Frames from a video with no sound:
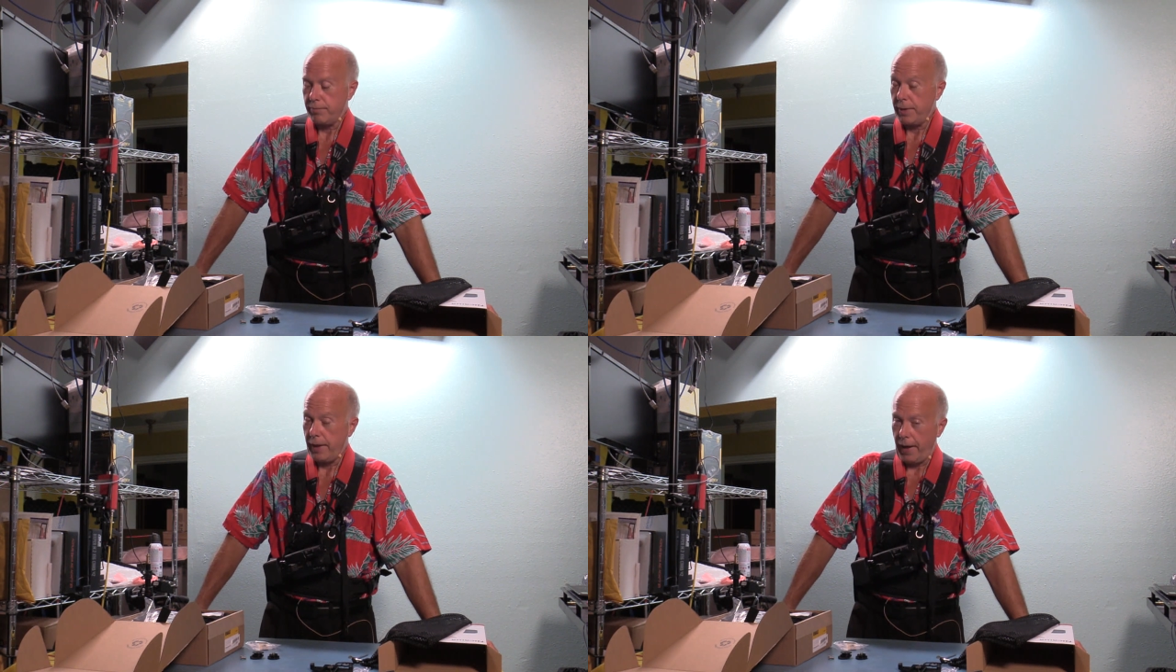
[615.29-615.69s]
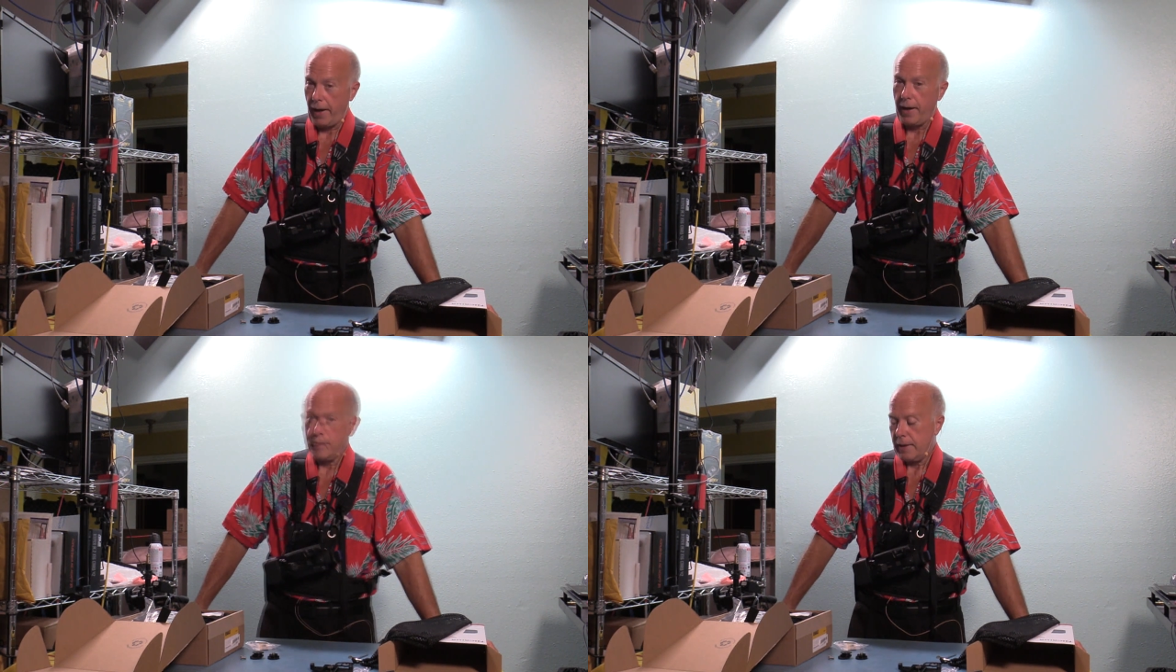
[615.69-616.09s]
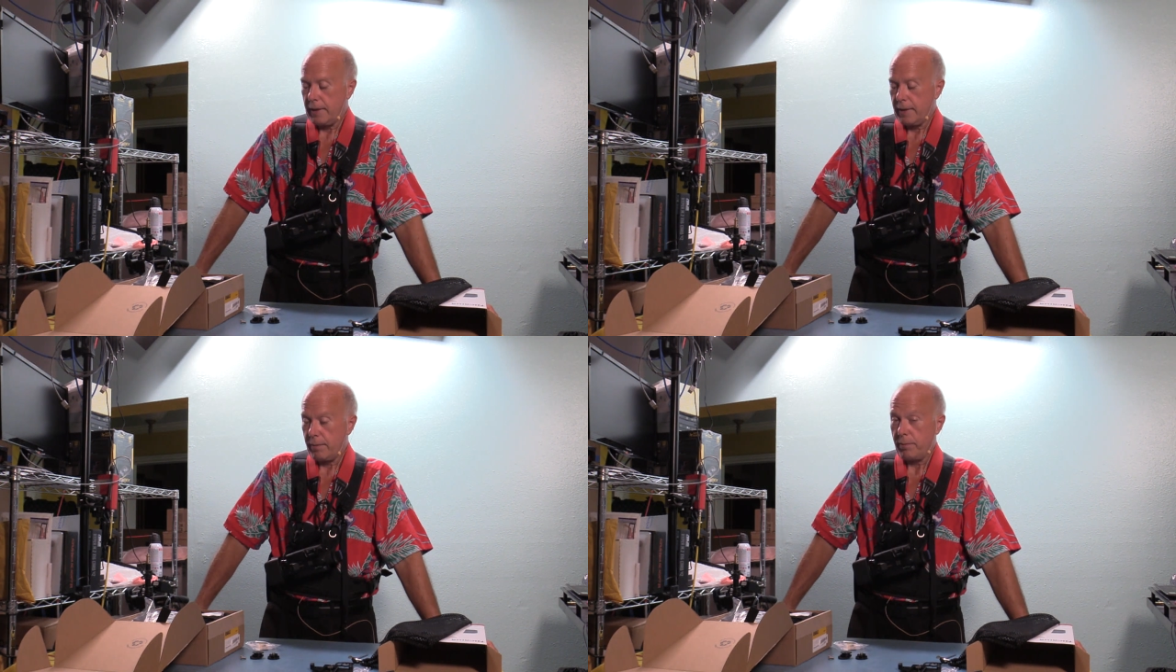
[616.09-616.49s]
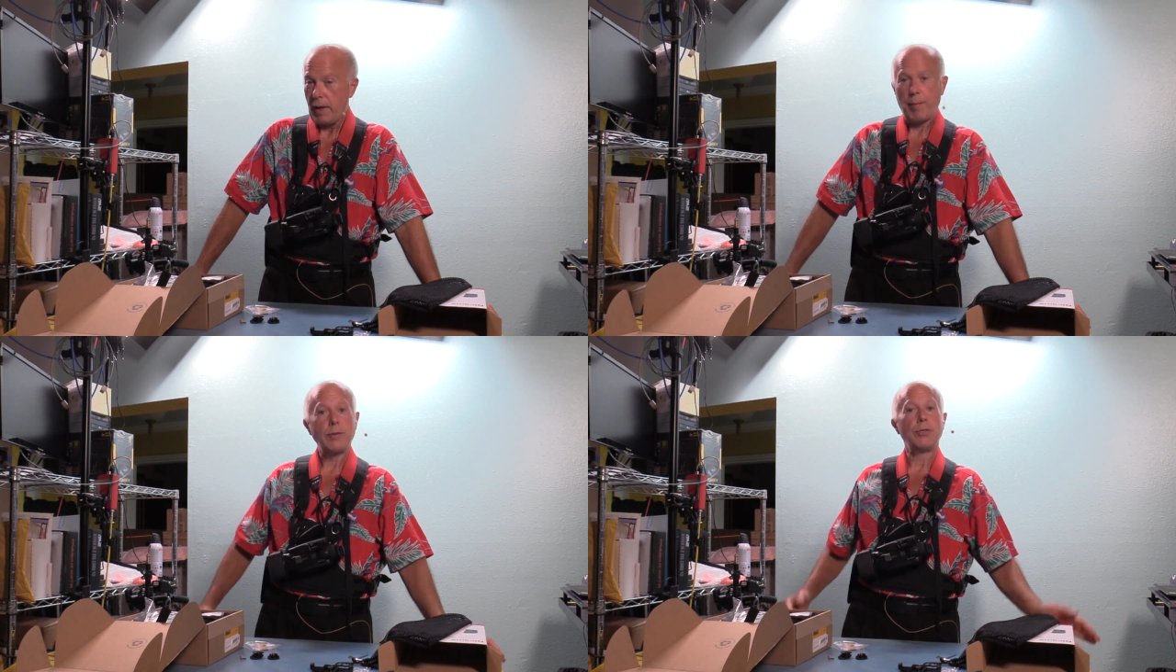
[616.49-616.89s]
Yeah. How
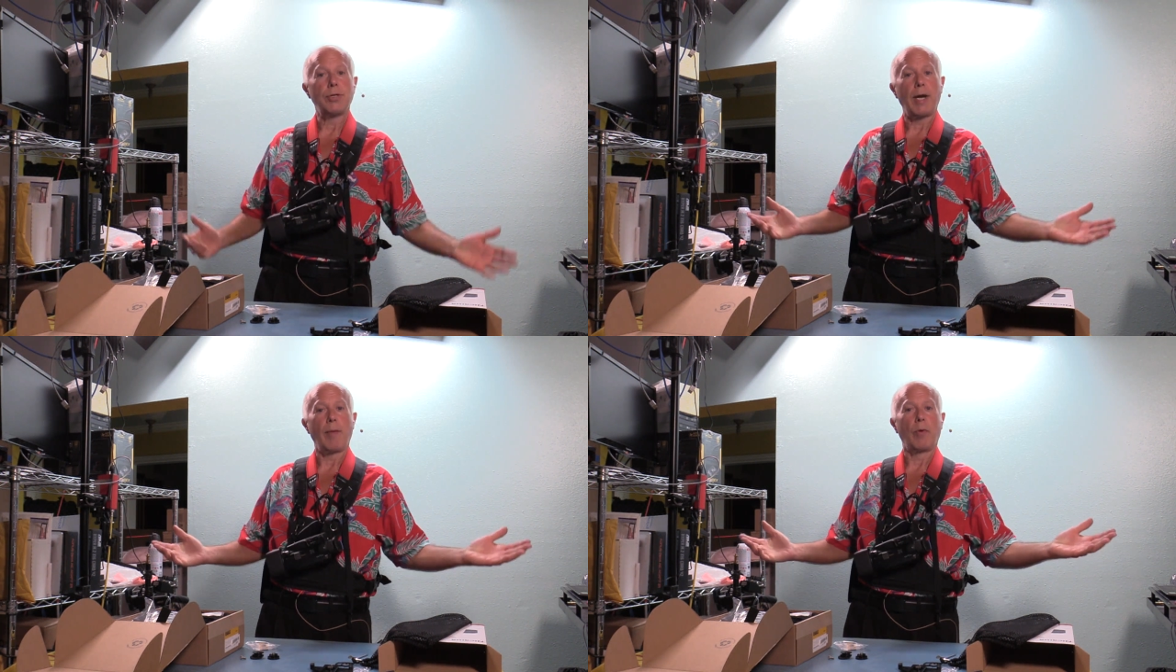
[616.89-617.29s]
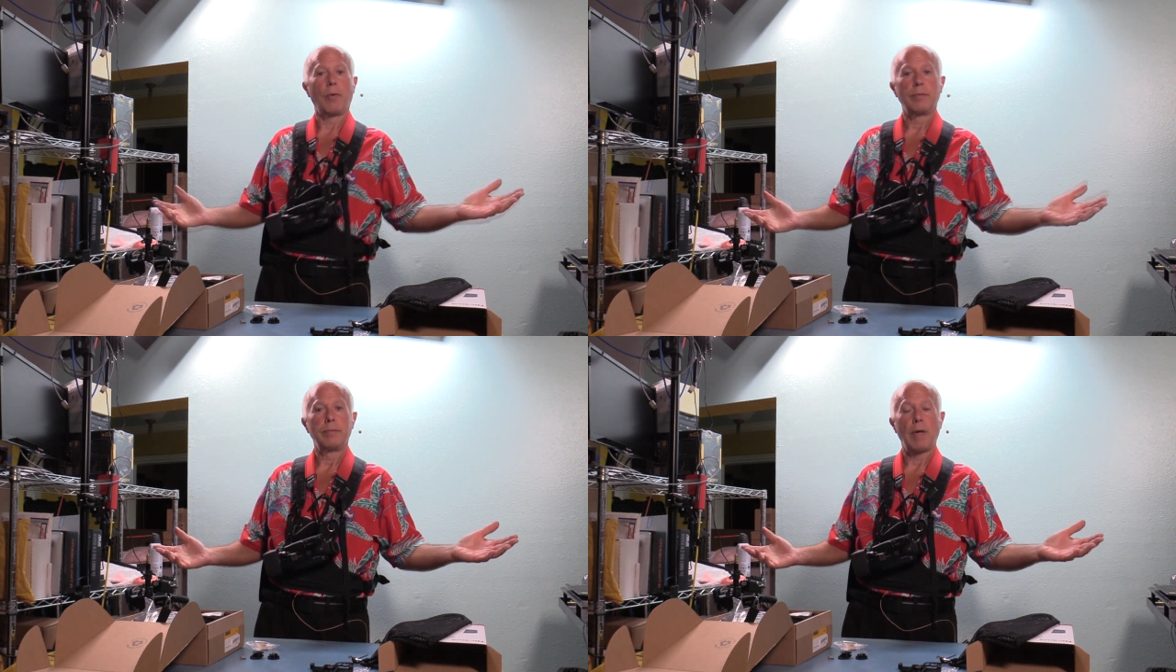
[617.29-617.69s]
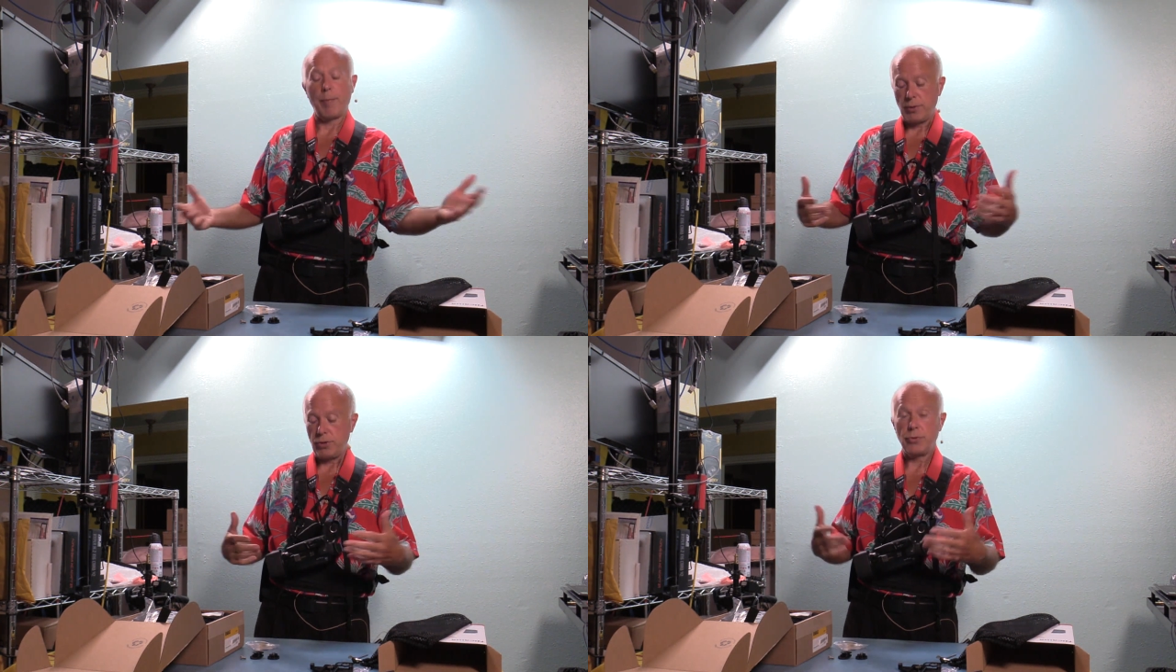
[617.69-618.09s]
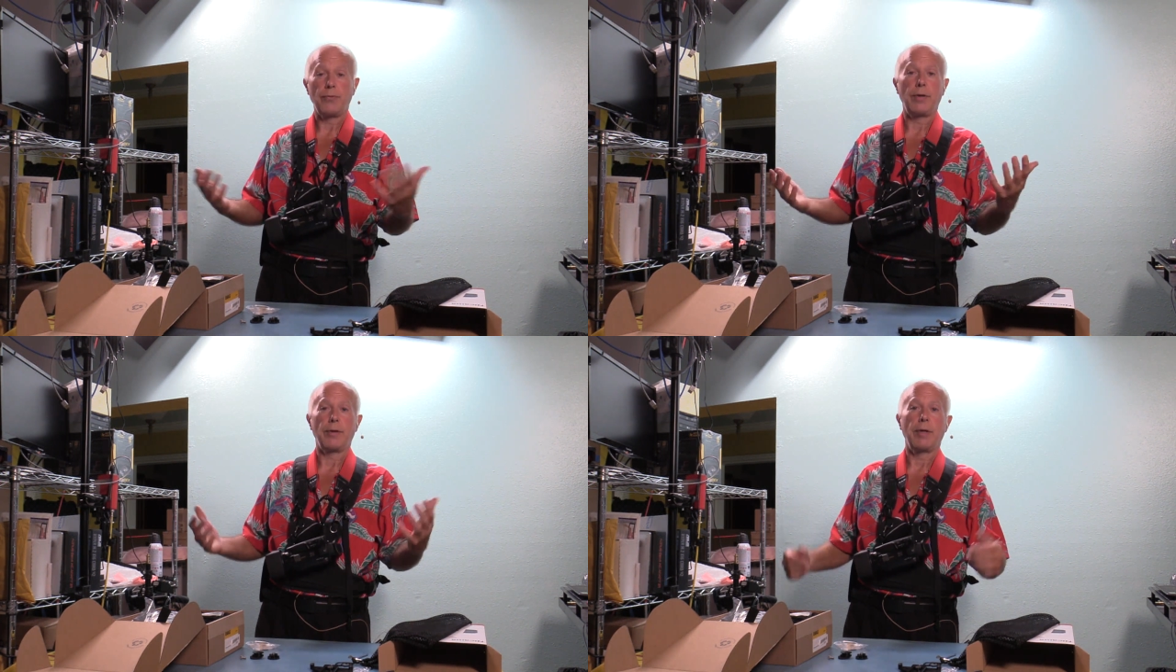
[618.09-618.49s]
much is your camera worth? How much is your
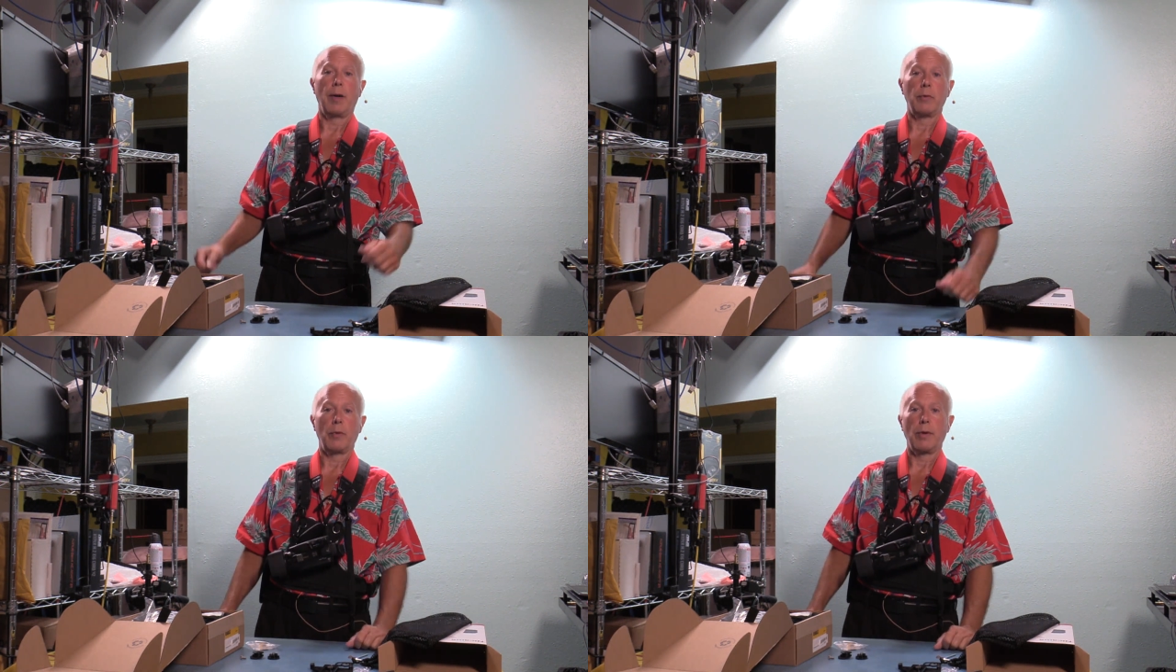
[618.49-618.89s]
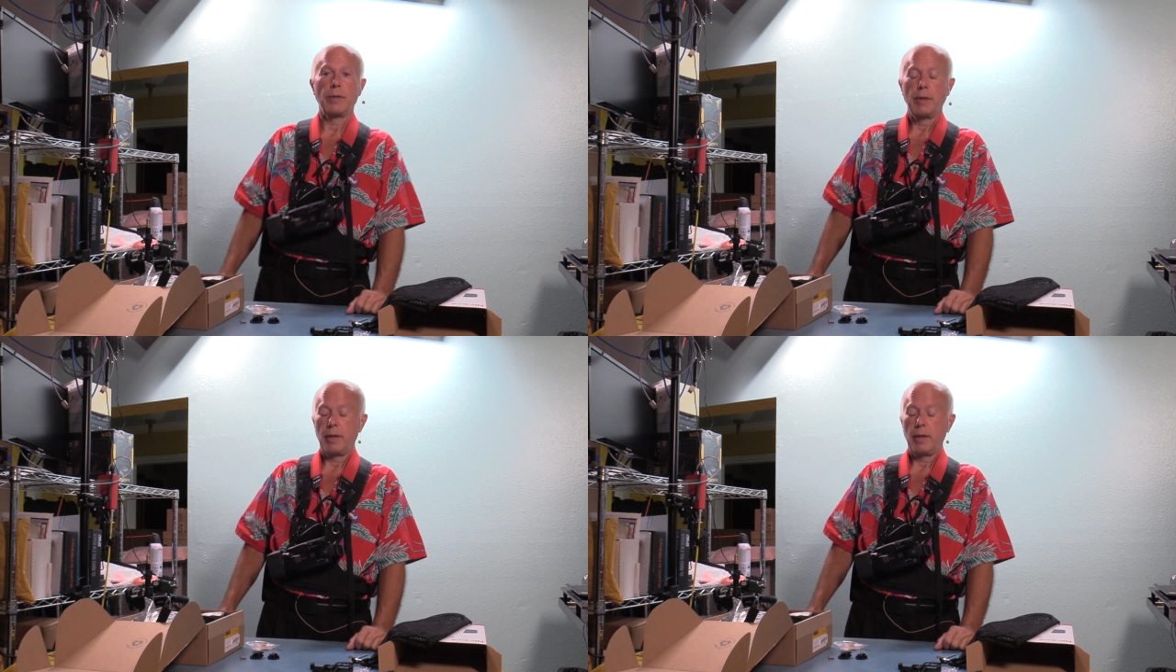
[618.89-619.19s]
video camera worth?